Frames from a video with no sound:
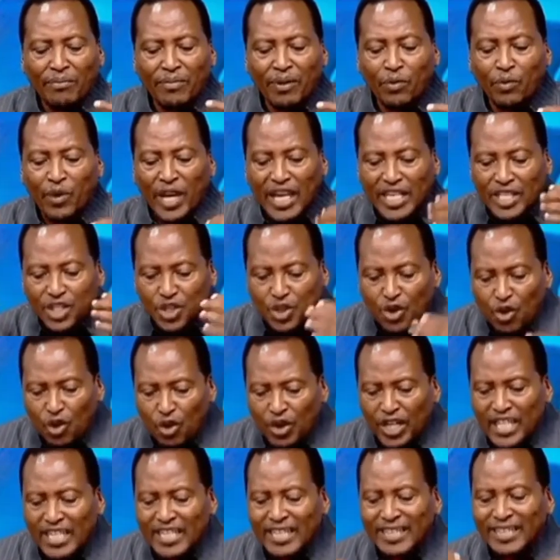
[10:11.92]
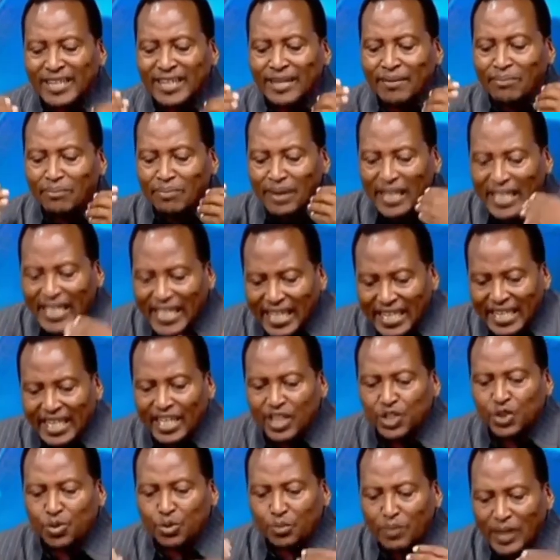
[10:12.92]
are slowly
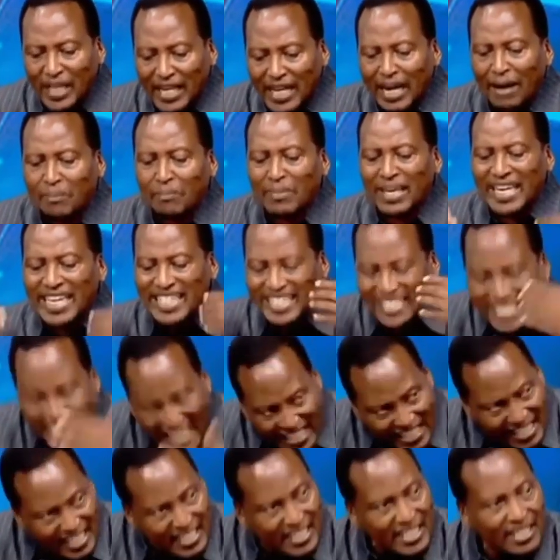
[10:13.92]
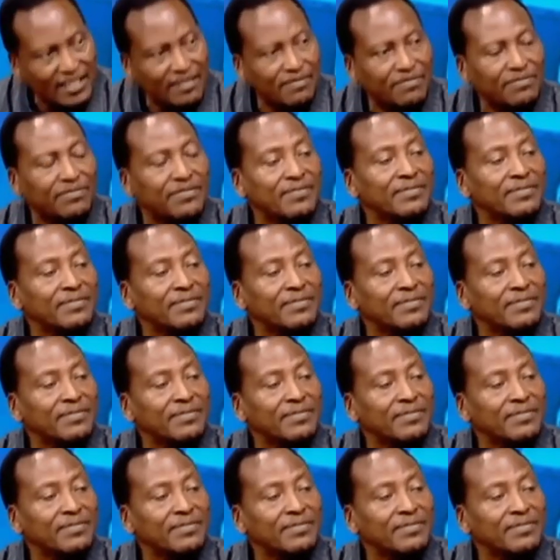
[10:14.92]
beginning to become insensitive